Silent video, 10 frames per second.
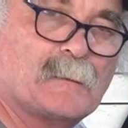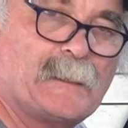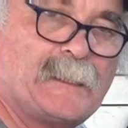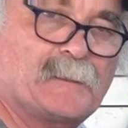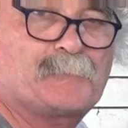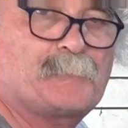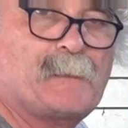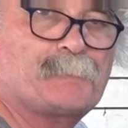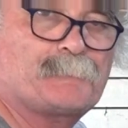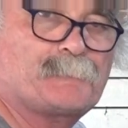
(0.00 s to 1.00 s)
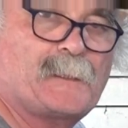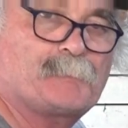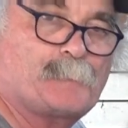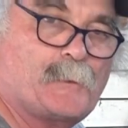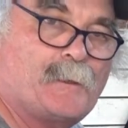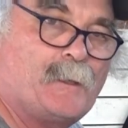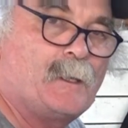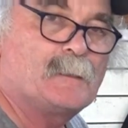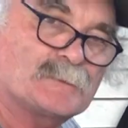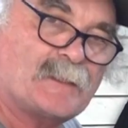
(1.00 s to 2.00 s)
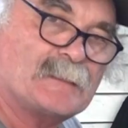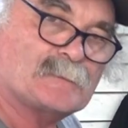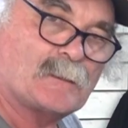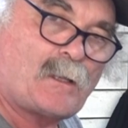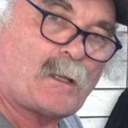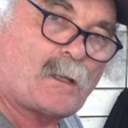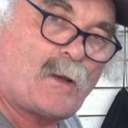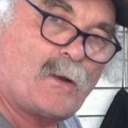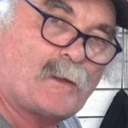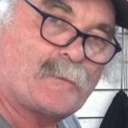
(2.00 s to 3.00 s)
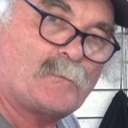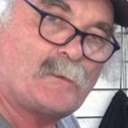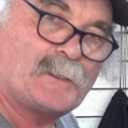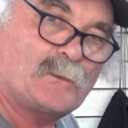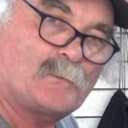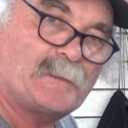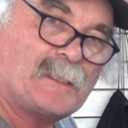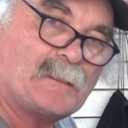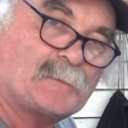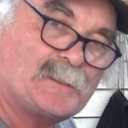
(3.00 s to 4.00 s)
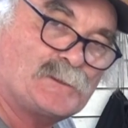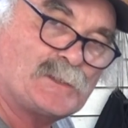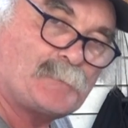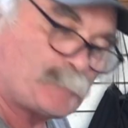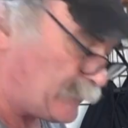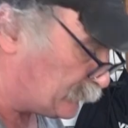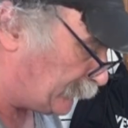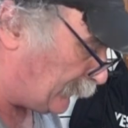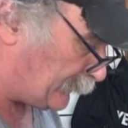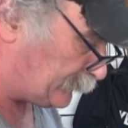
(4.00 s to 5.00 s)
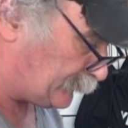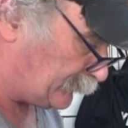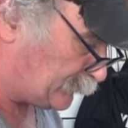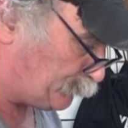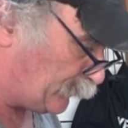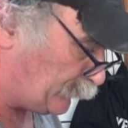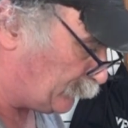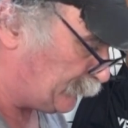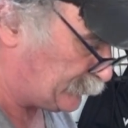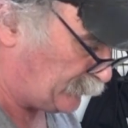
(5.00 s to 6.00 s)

lead, about 15 foot. So that's a lot longer than what you normally get with these cheaper plasma cutters. So let's pull it to bits,